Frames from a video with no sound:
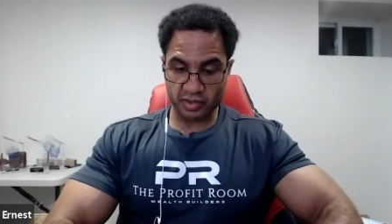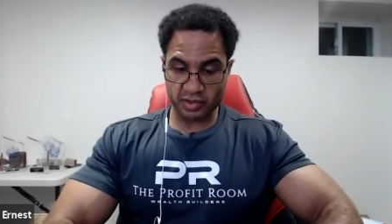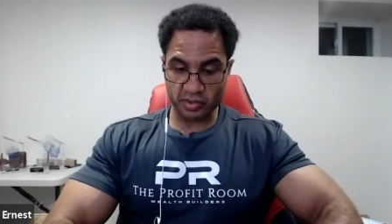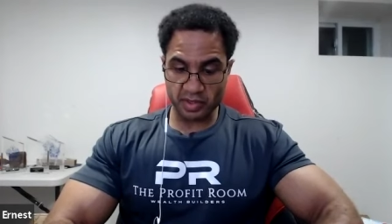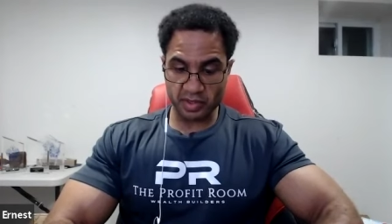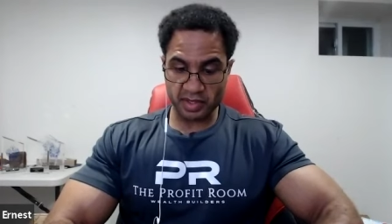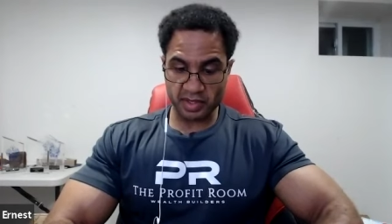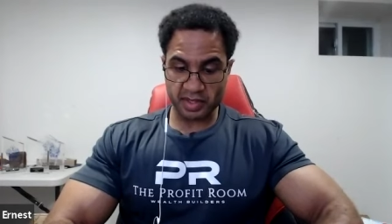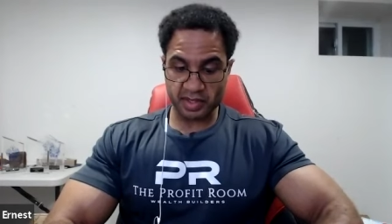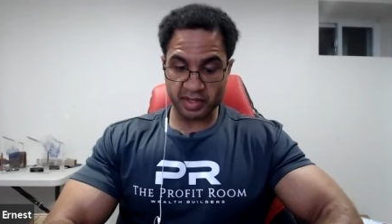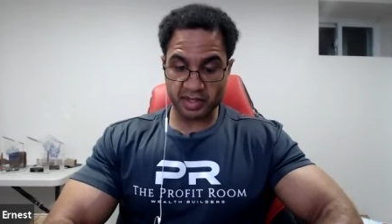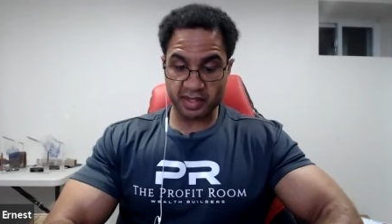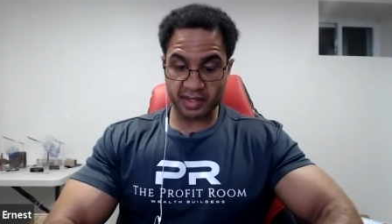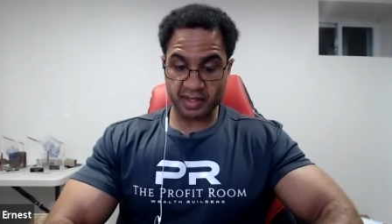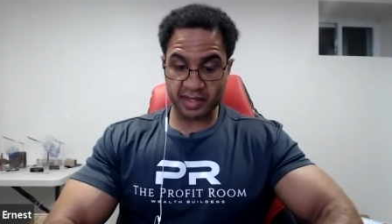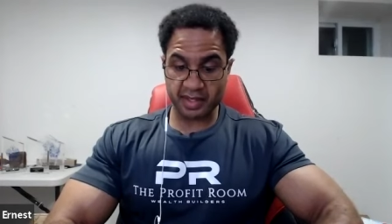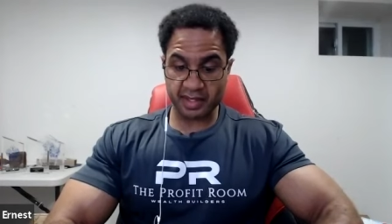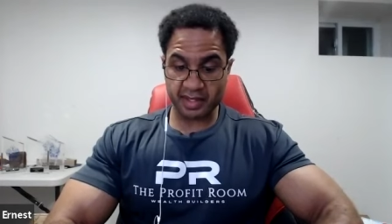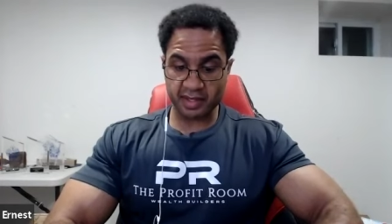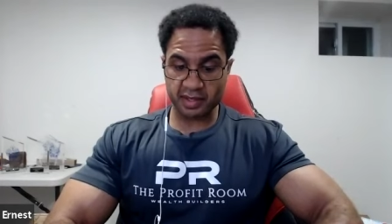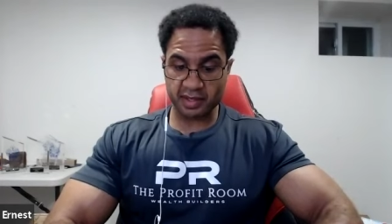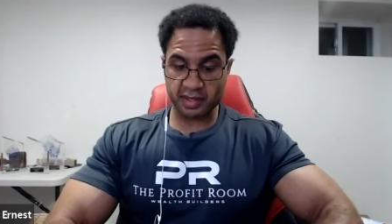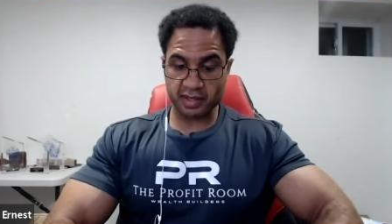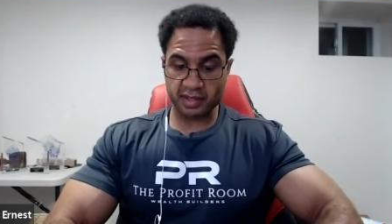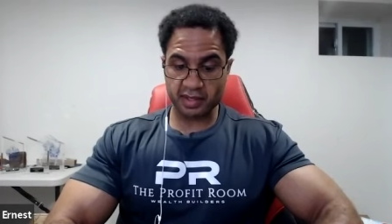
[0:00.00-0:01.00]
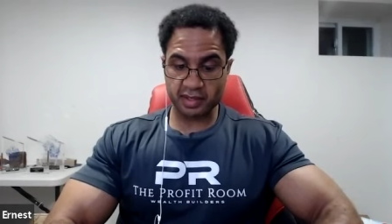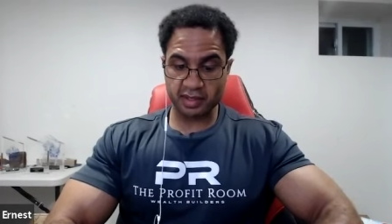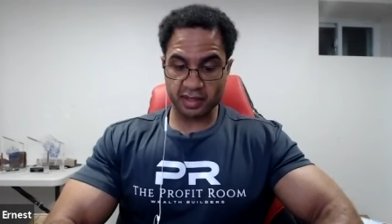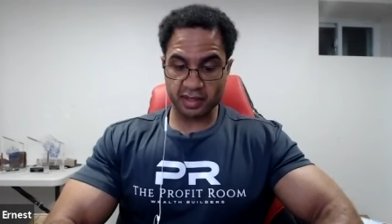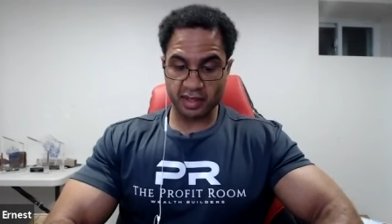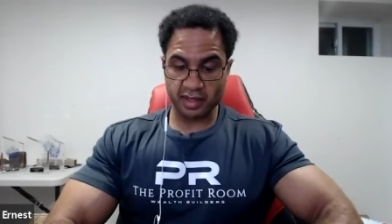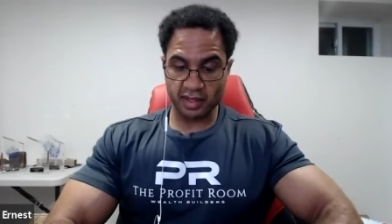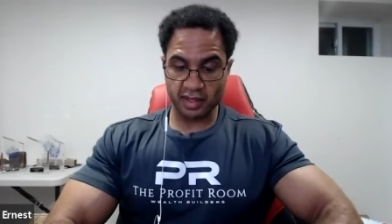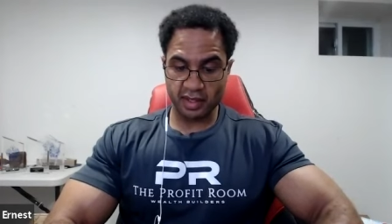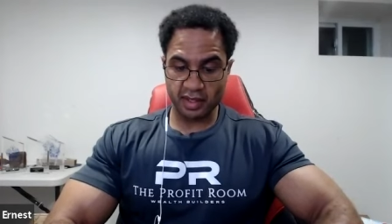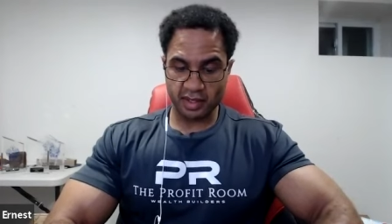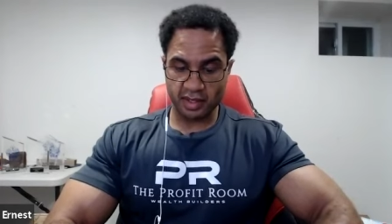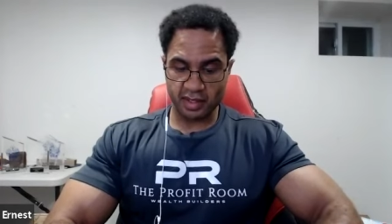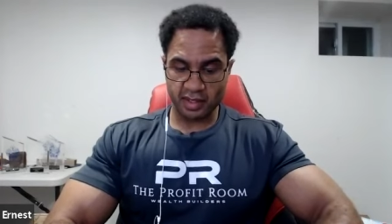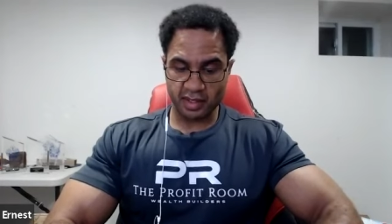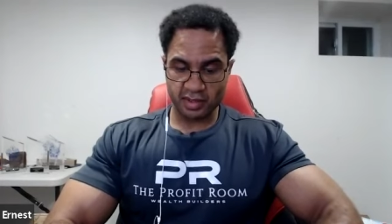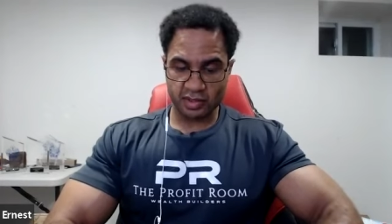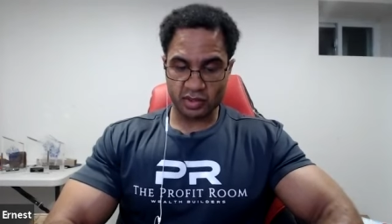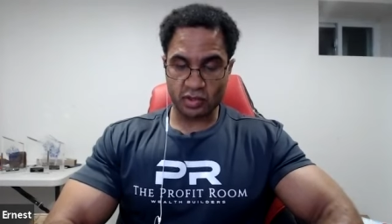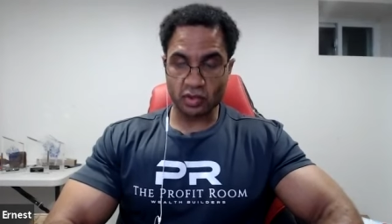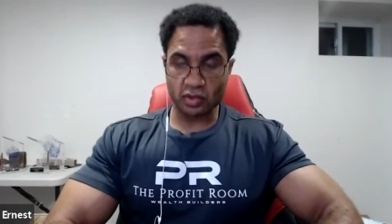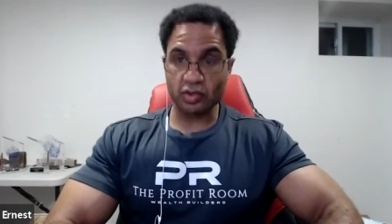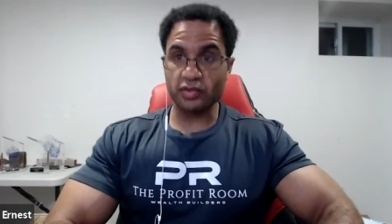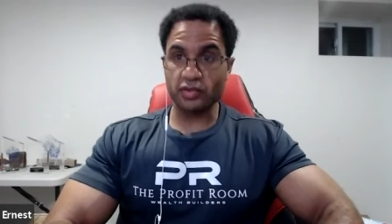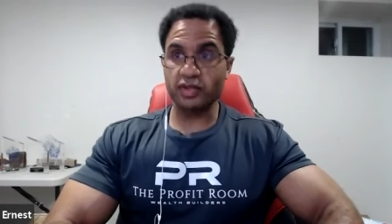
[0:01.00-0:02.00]
our student success
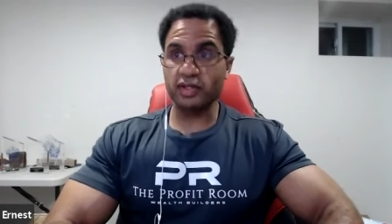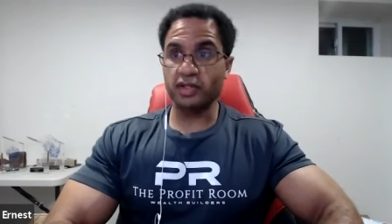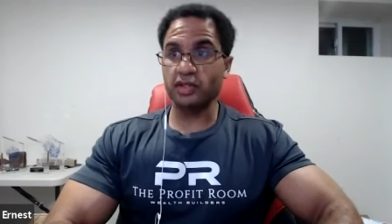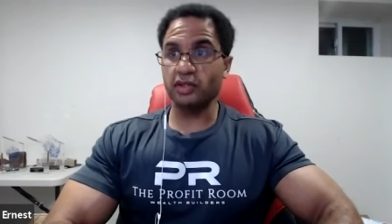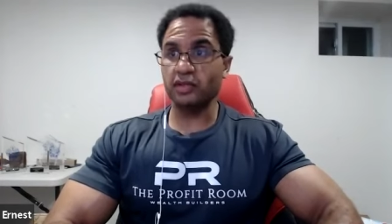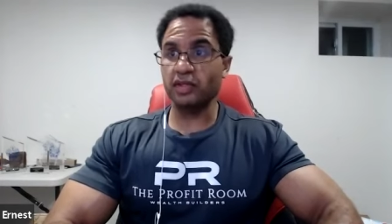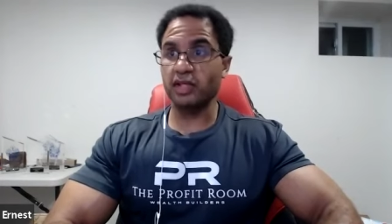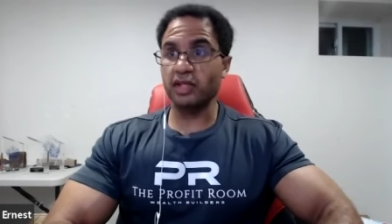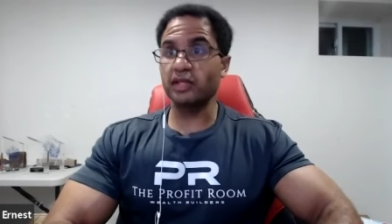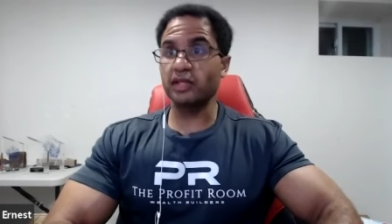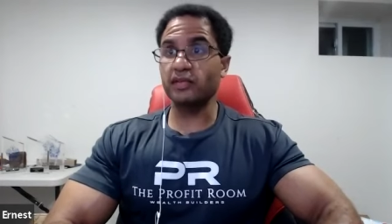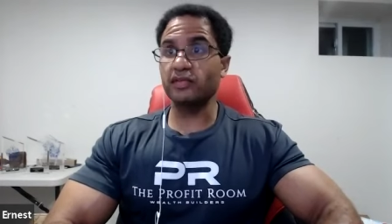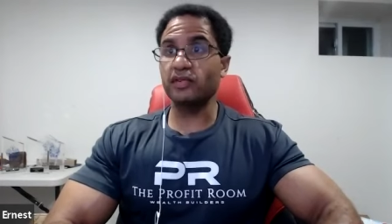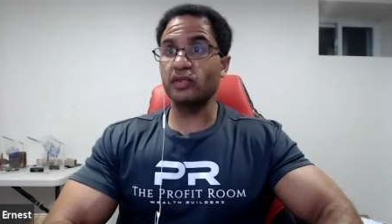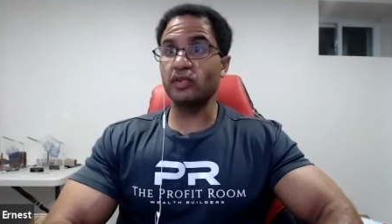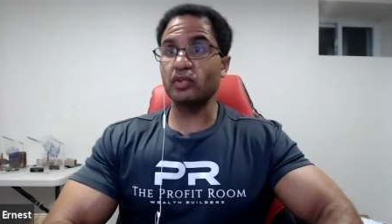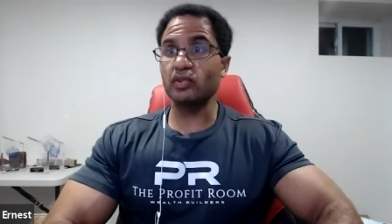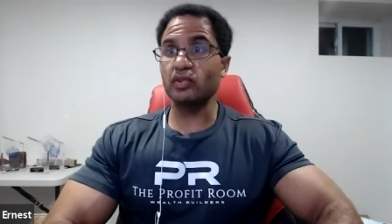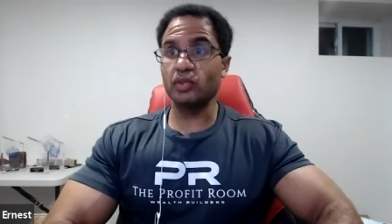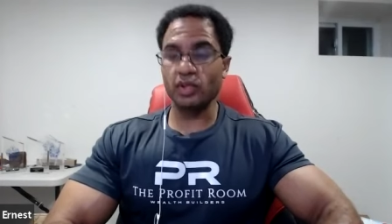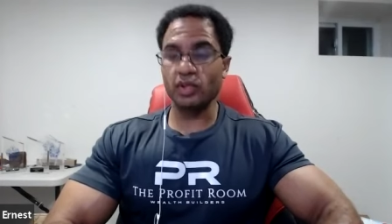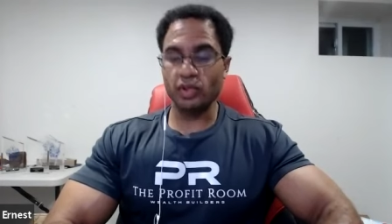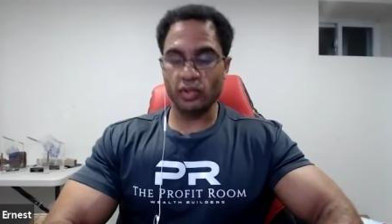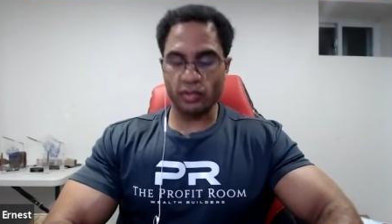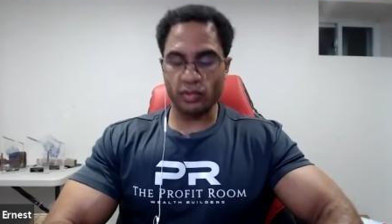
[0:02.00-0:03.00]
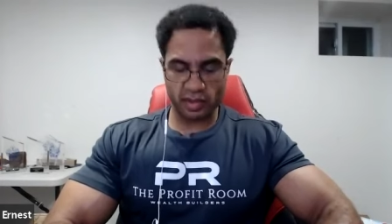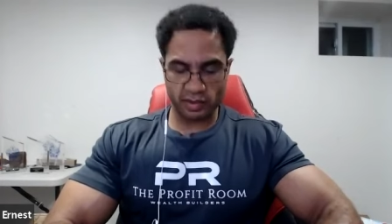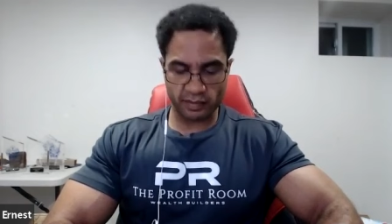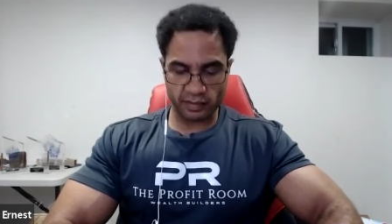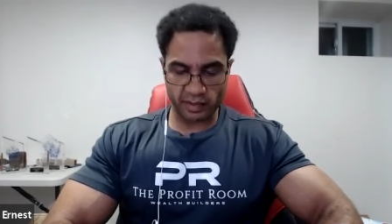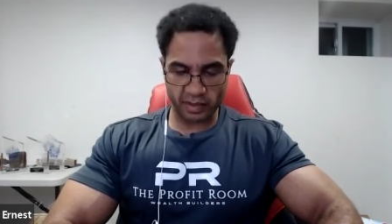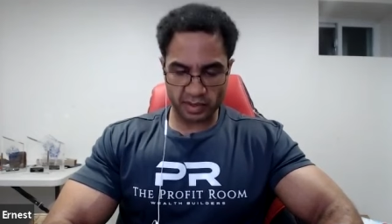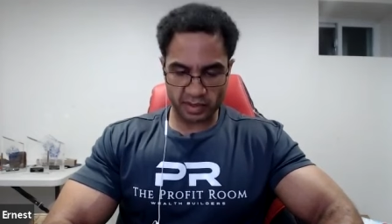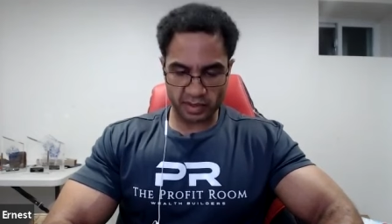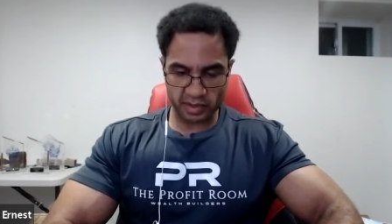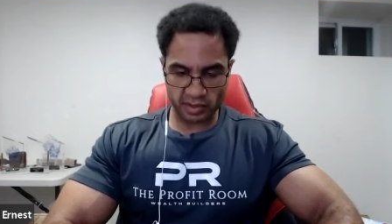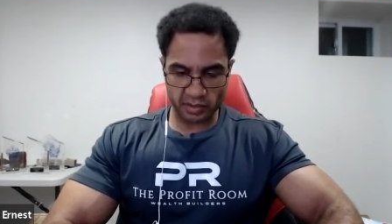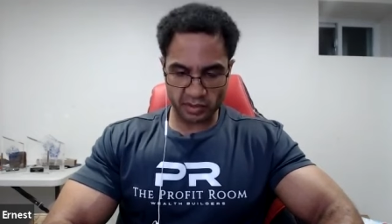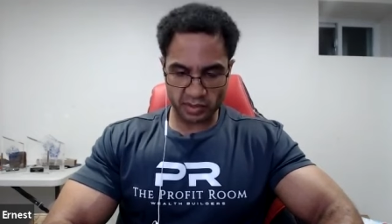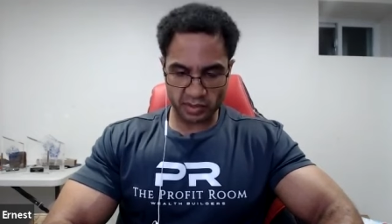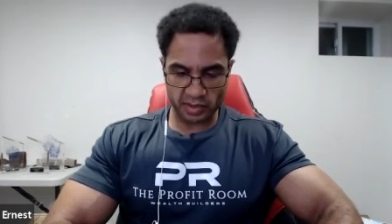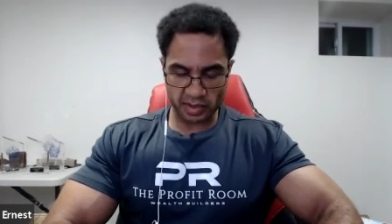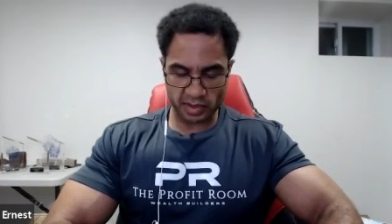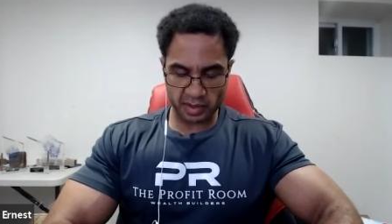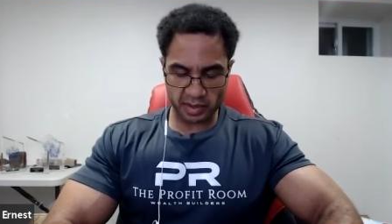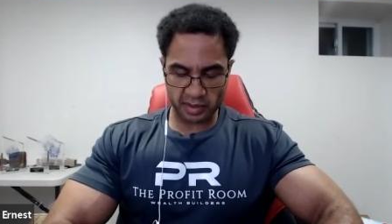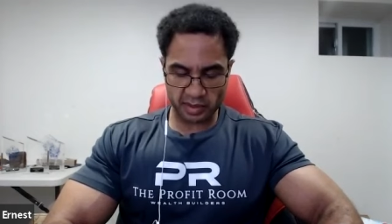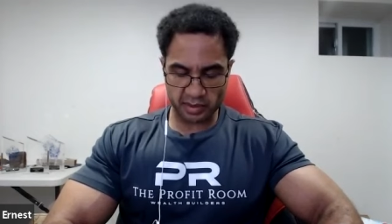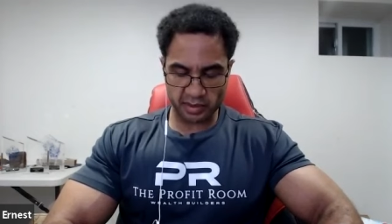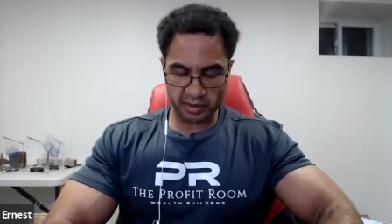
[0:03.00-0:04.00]
story, little interview with one of our
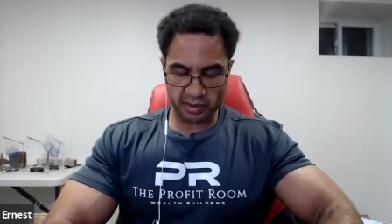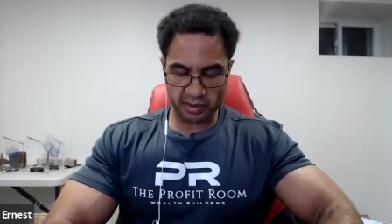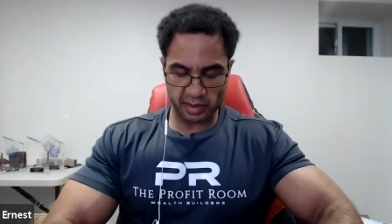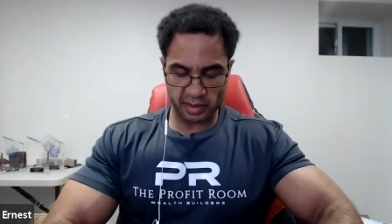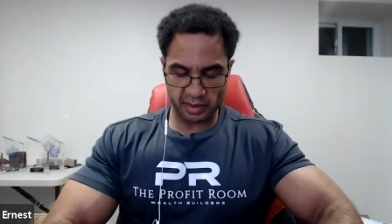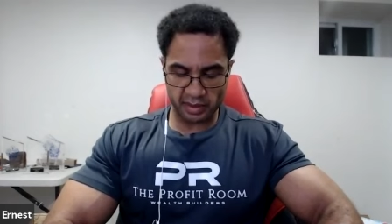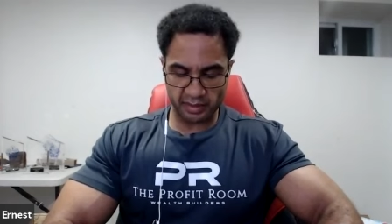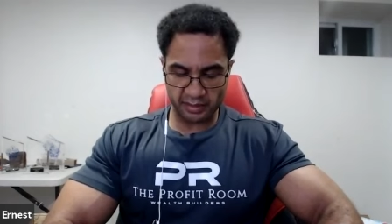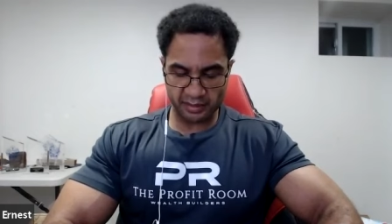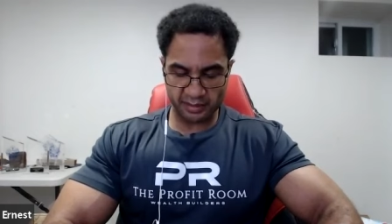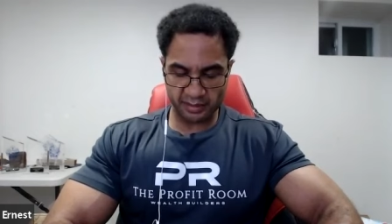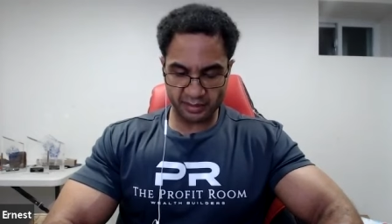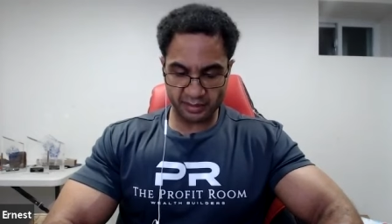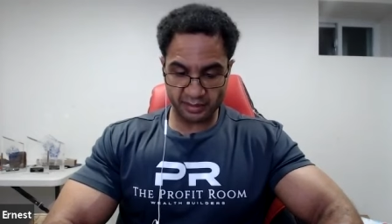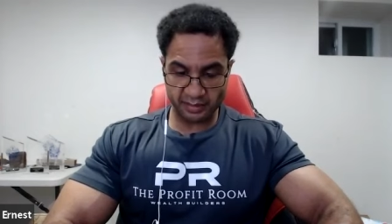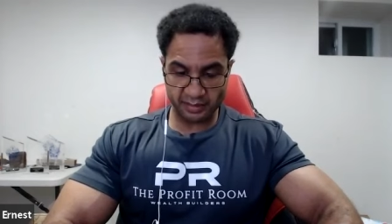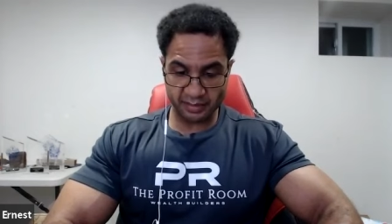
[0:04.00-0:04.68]
students here,